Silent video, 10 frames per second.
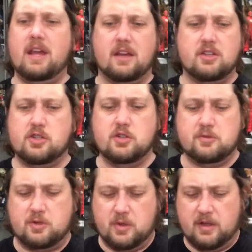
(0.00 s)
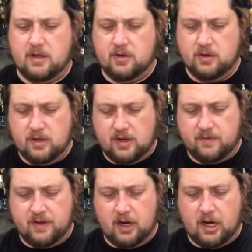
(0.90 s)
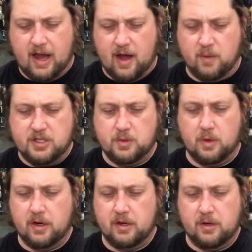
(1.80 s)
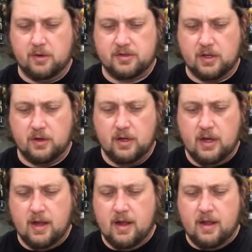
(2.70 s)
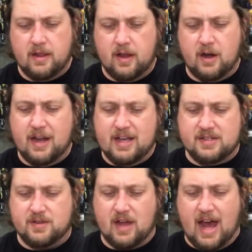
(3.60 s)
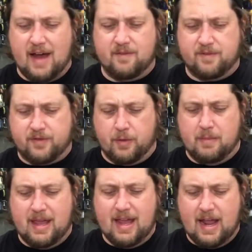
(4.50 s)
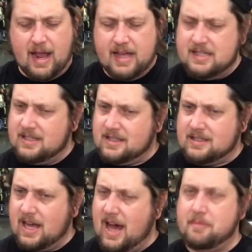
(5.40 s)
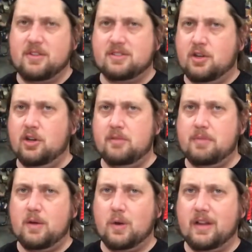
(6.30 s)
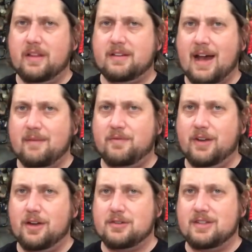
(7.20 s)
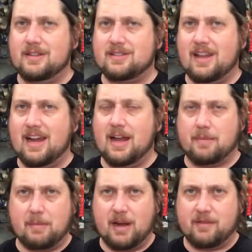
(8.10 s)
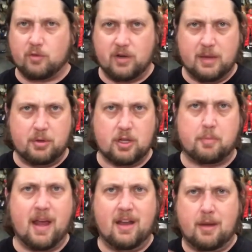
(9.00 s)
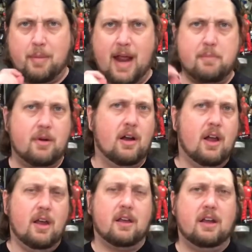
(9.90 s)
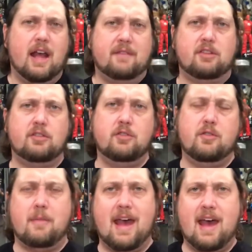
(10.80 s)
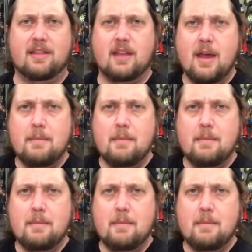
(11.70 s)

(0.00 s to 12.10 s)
You can choose between the two. You can figure it out what you want to do. So there it is. Uh, for me, is it the top? This could be one of the top figures in this lineup. I'm going to have to really put the pen to paper. Going to have to do the math.